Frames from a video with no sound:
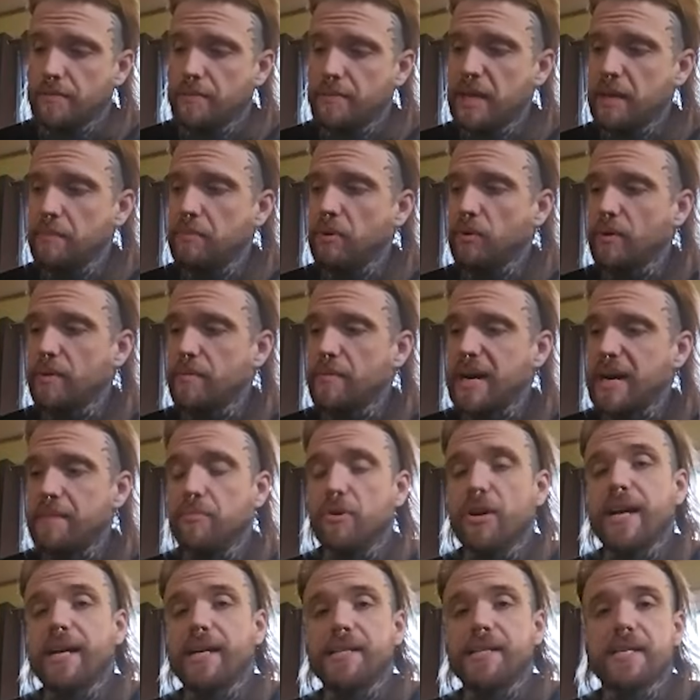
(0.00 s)
people with my
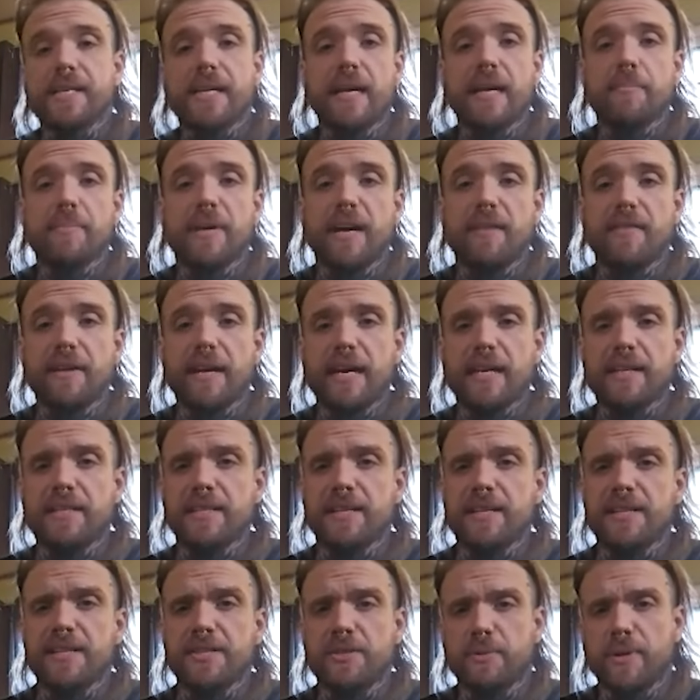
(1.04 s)
brain type have
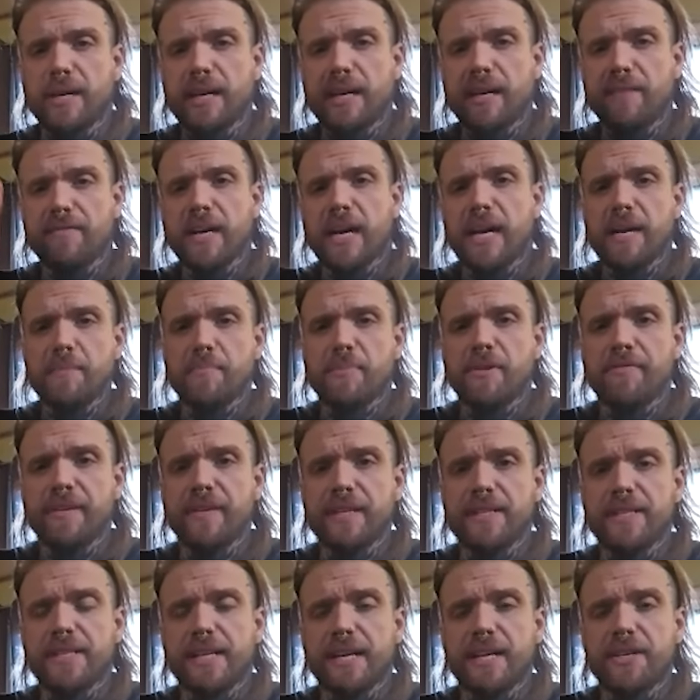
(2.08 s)
access to a kind of
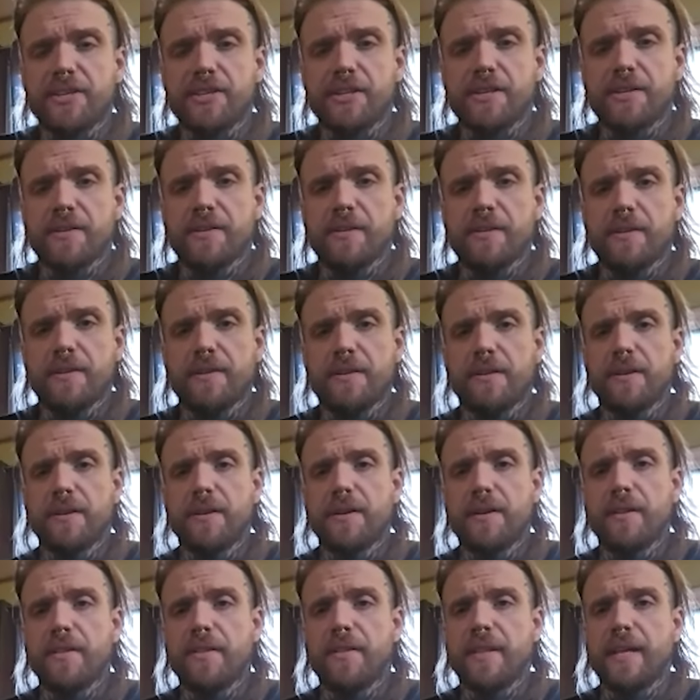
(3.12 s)
hyperfixation
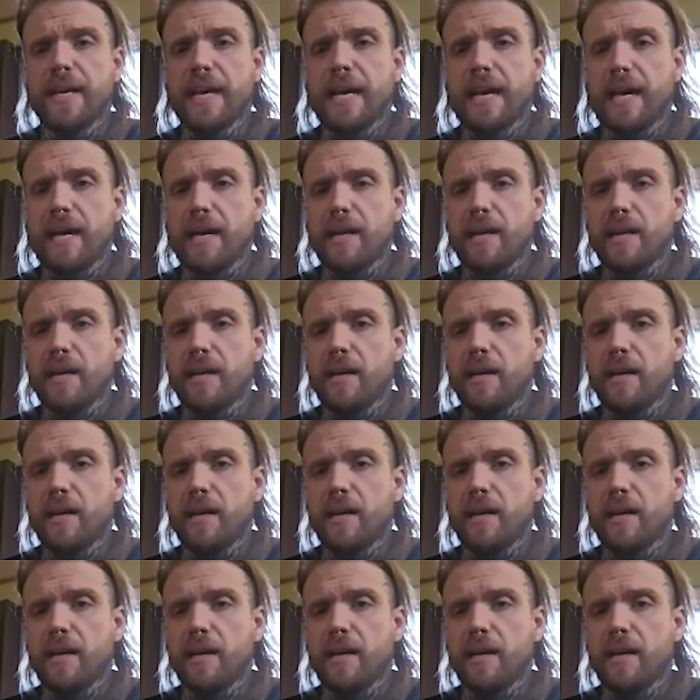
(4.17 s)
that